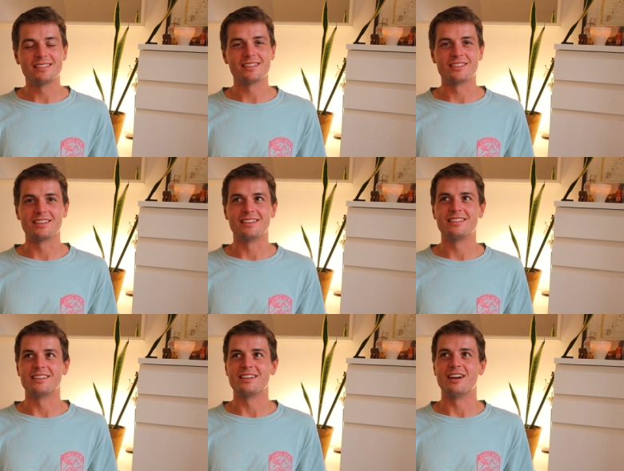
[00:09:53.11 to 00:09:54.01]
such a
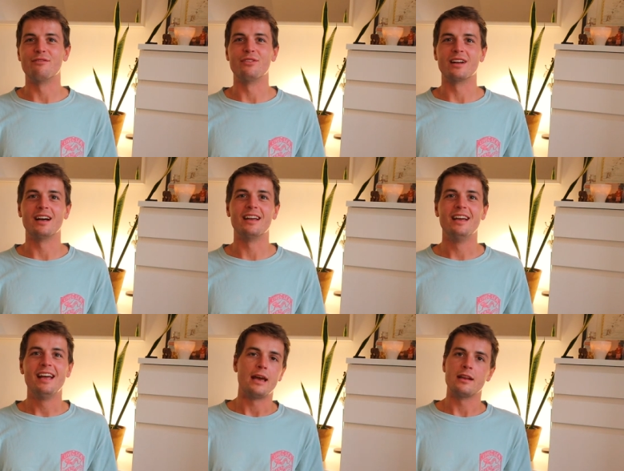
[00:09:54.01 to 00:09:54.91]
such a helpful guy,
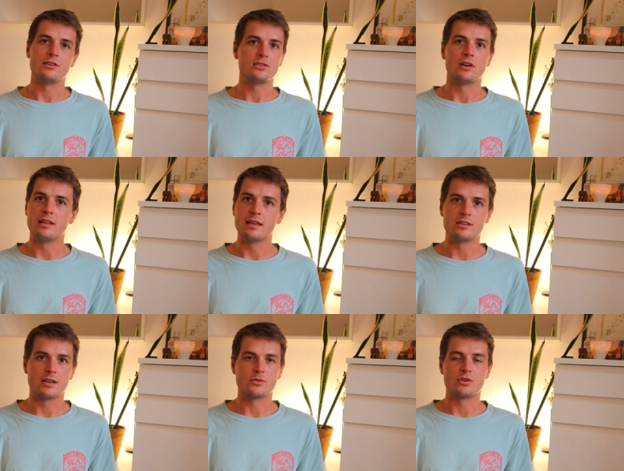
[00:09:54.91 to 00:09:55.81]
and I just started the
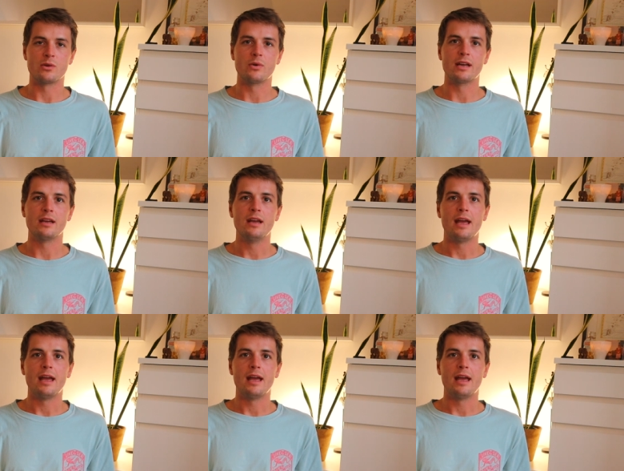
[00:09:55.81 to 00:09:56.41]
engine up straight away,